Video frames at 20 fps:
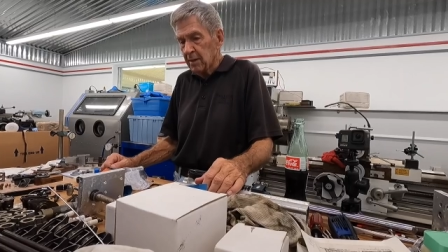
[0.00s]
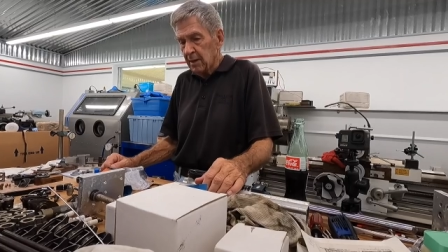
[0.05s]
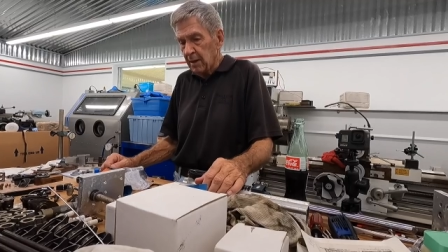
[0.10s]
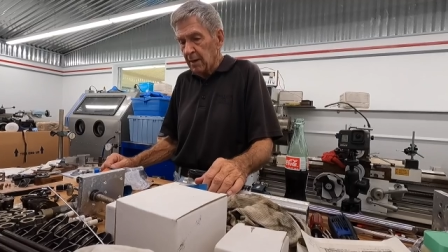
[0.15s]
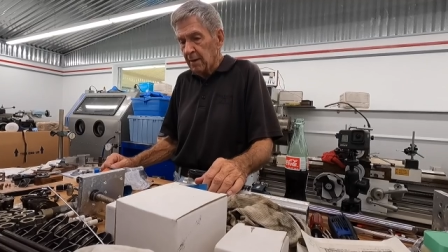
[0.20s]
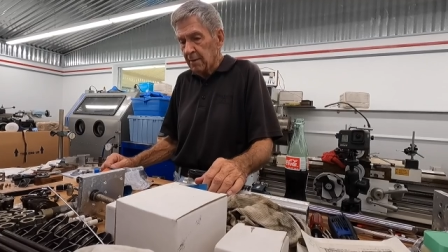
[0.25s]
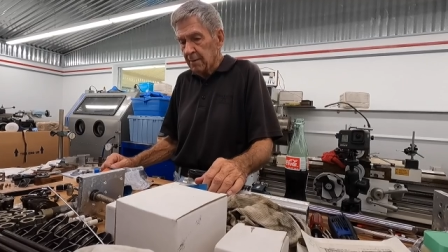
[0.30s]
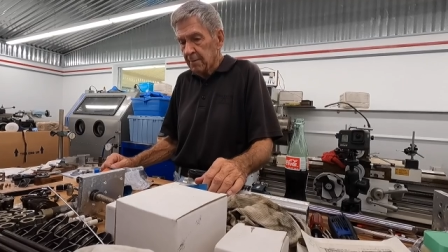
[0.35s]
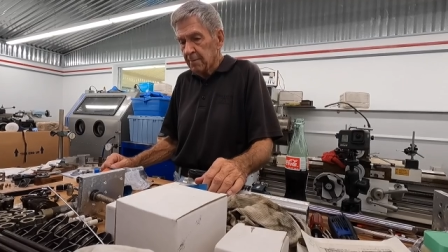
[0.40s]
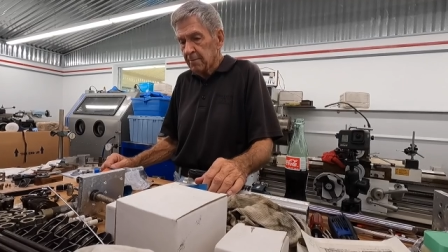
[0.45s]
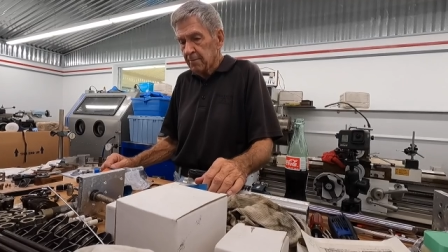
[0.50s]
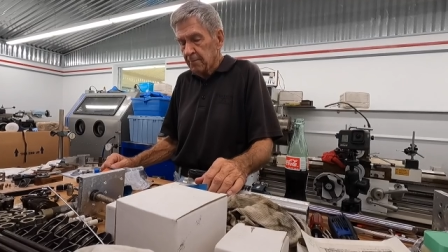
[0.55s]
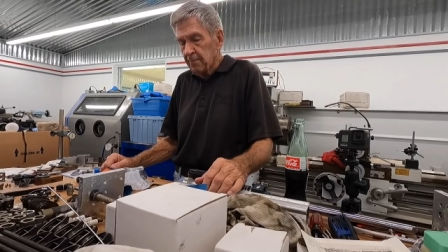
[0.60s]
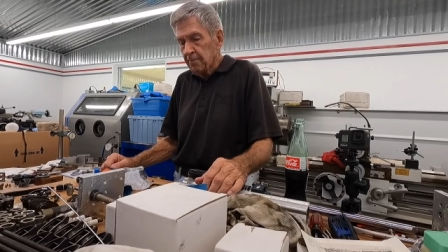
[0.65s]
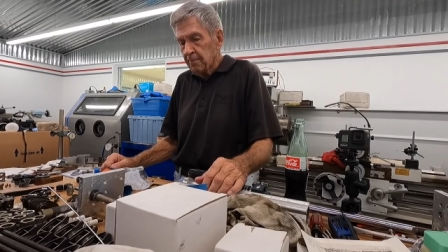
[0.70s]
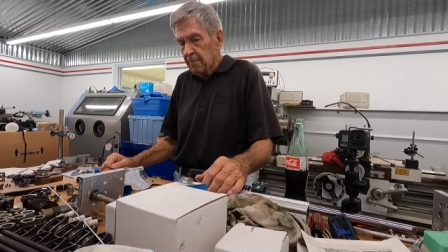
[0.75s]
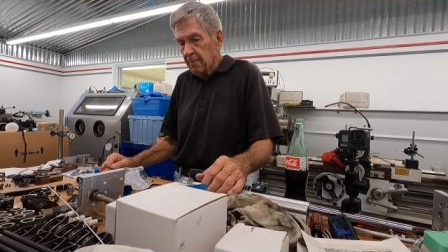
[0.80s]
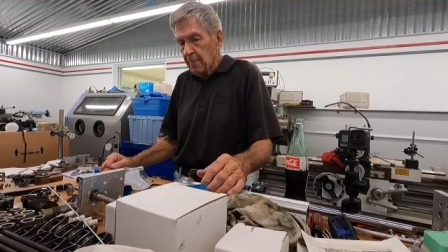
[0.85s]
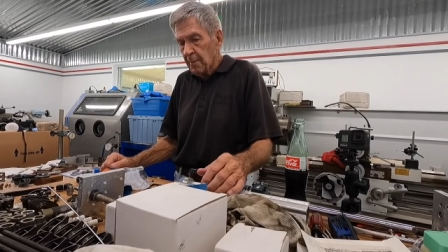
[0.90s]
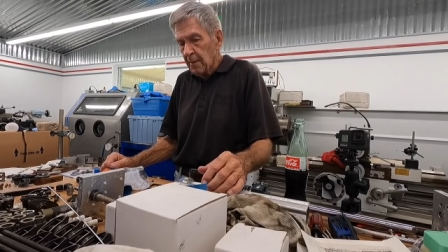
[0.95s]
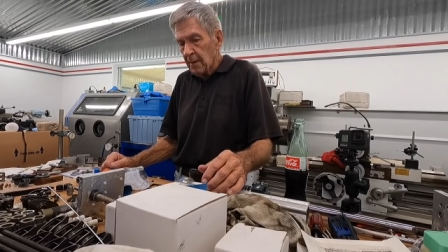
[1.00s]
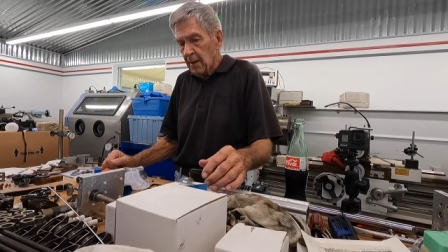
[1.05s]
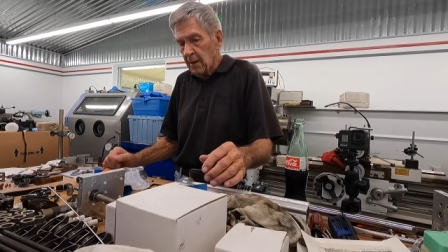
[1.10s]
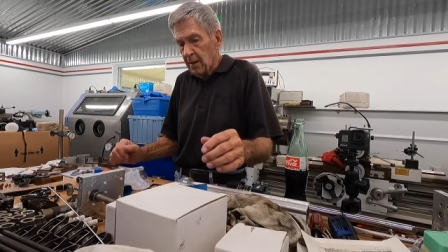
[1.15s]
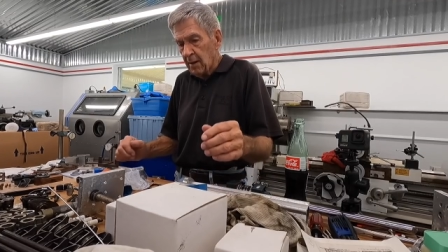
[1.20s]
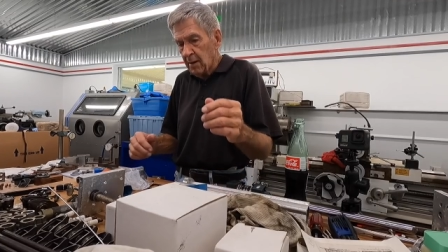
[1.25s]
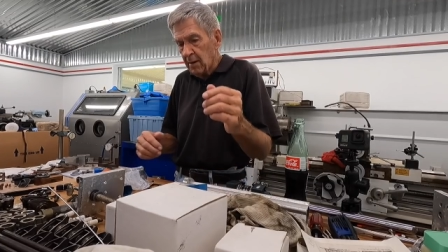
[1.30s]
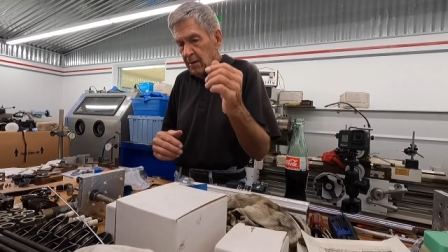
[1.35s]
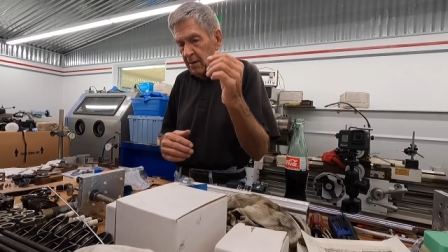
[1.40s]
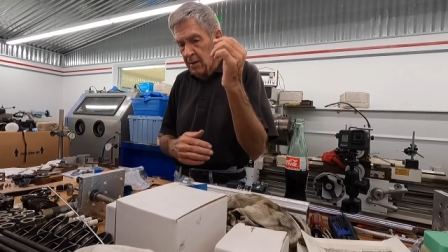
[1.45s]
Yeah.
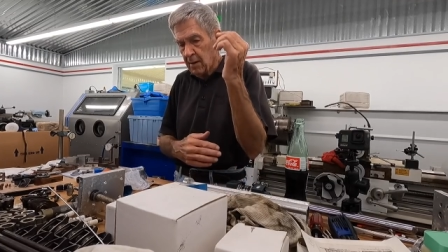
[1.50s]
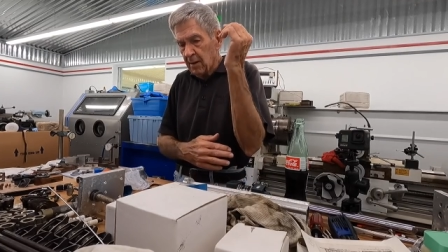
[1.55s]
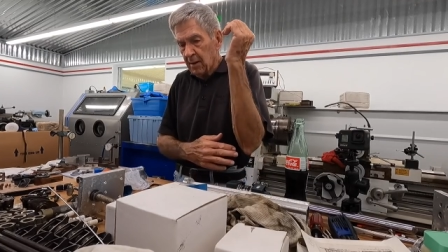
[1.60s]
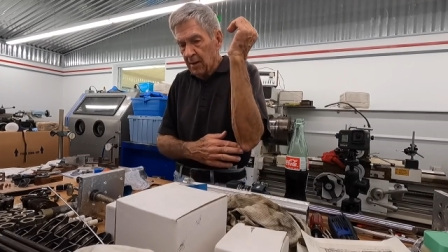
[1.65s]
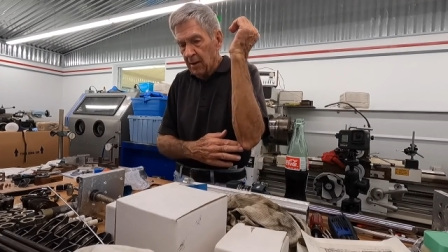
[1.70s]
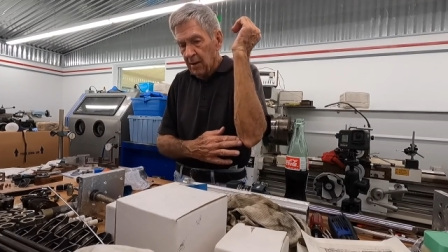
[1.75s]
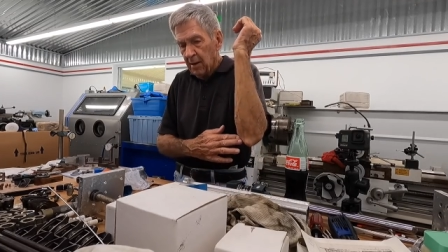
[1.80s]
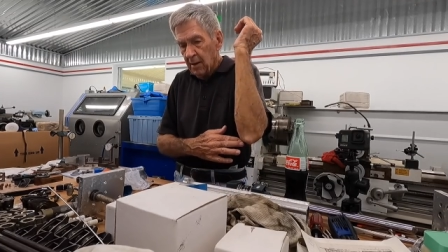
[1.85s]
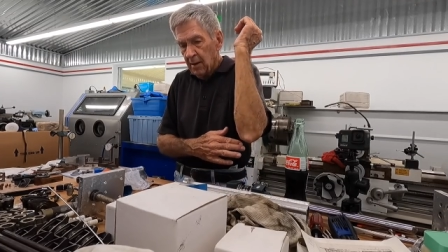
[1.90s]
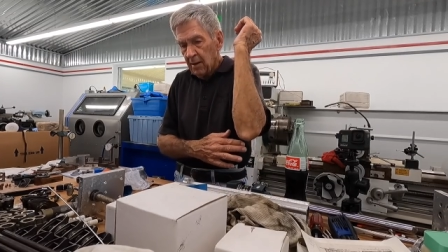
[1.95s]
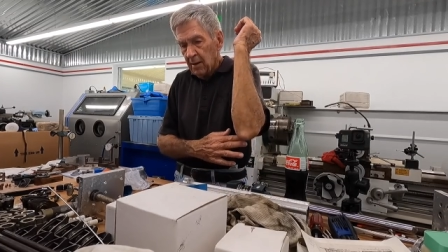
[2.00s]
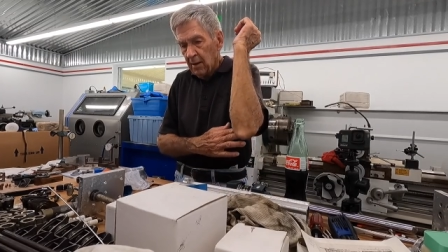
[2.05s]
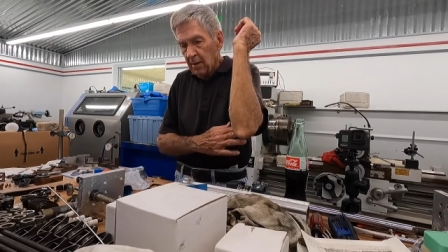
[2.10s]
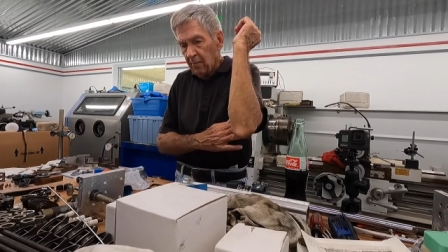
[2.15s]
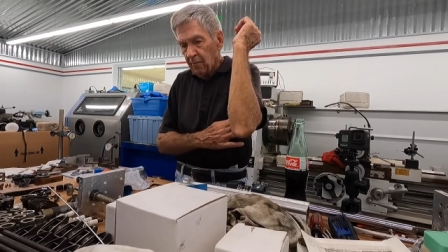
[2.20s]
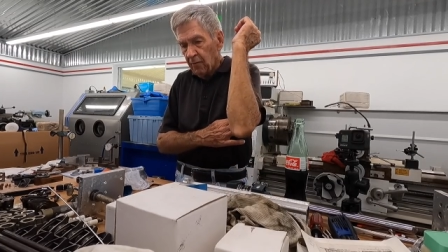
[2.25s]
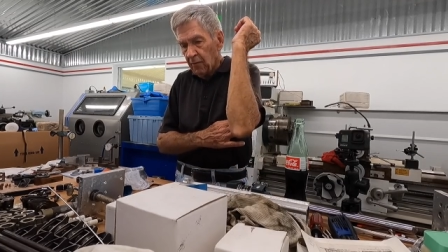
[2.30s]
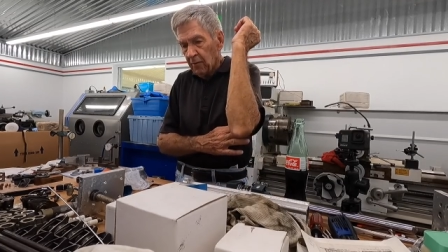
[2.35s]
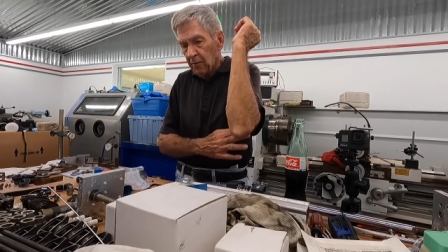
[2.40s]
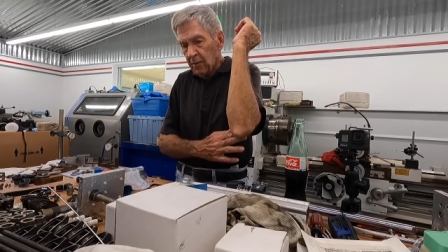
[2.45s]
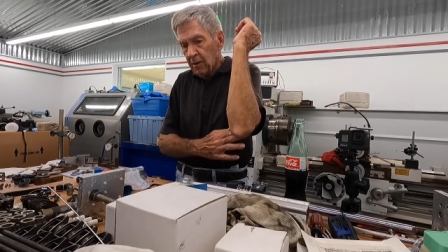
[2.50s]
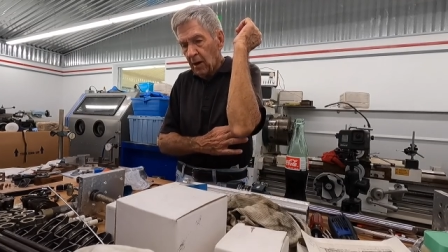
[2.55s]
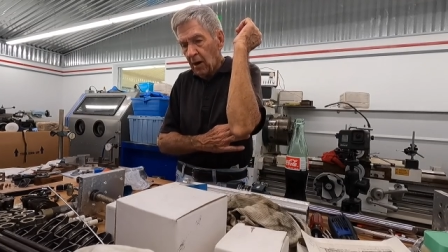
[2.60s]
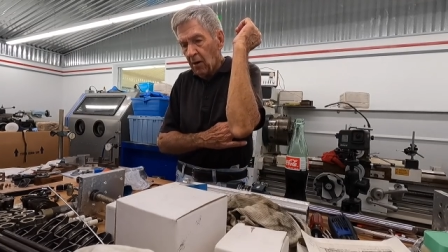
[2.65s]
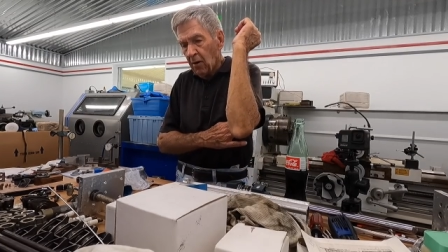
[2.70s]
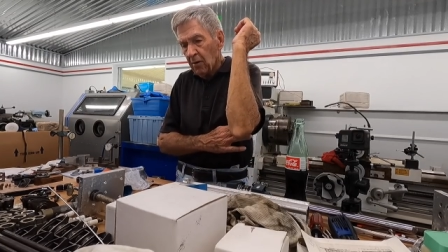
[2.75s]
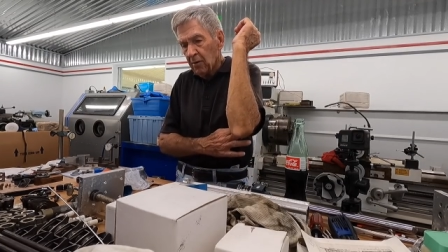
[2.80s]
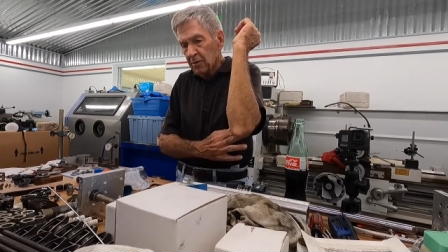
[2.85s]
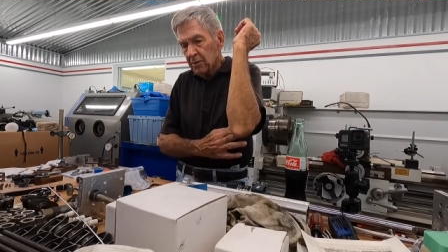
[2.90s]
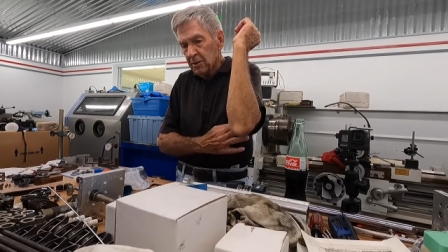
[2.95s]
And then for
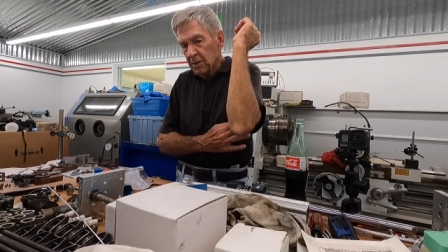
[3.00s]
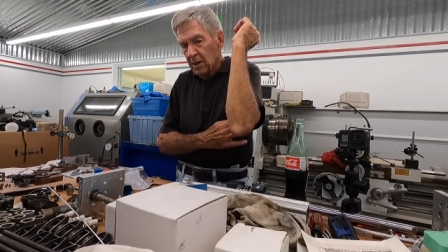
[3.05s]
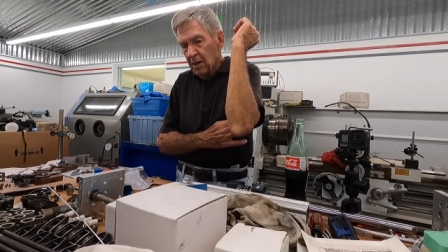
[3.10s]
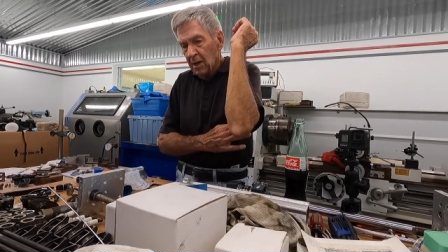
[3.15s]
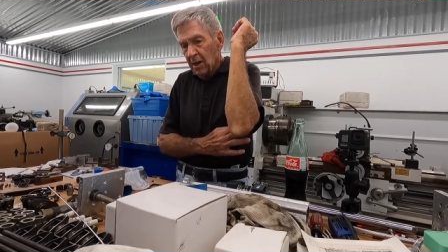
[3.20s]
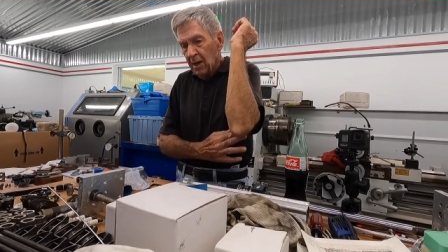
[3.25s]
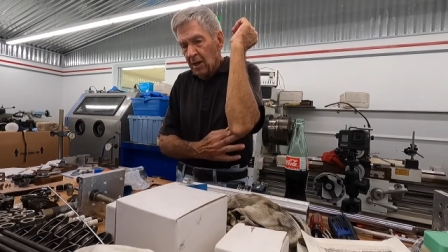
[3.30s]
cars,